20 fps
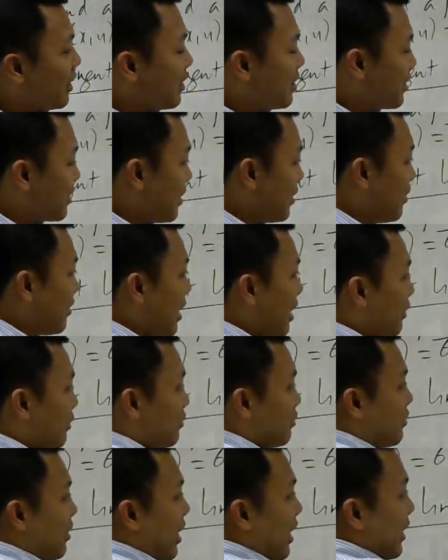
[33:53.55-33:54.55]
So how
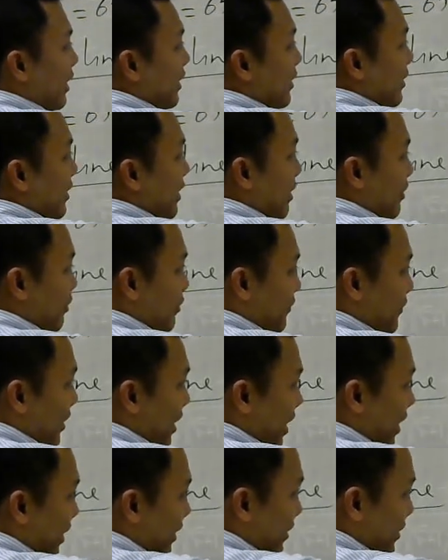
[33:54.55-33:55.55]
to
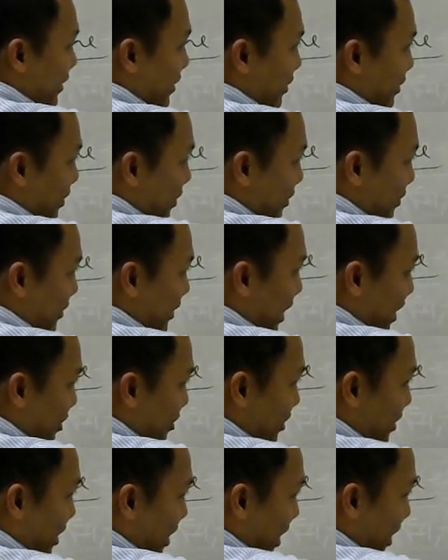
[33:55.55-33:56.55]
find,
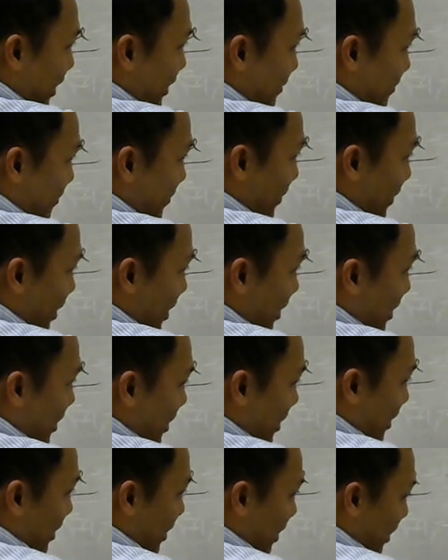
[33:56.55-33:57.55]
tangent line
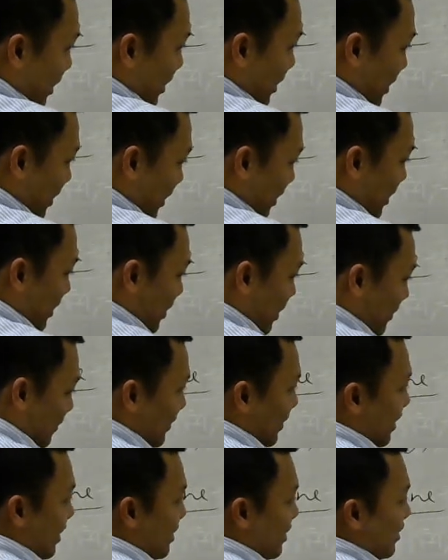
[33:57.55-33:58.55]
of
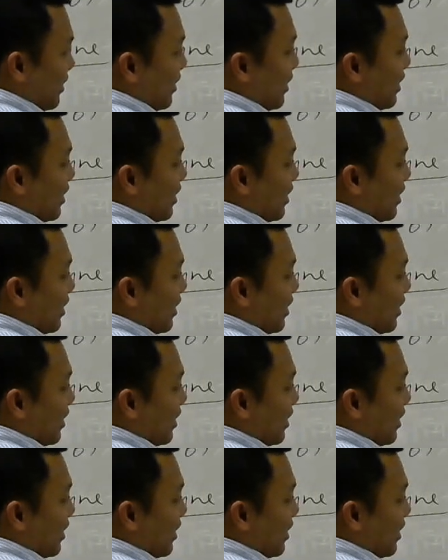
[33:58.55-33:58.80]
this?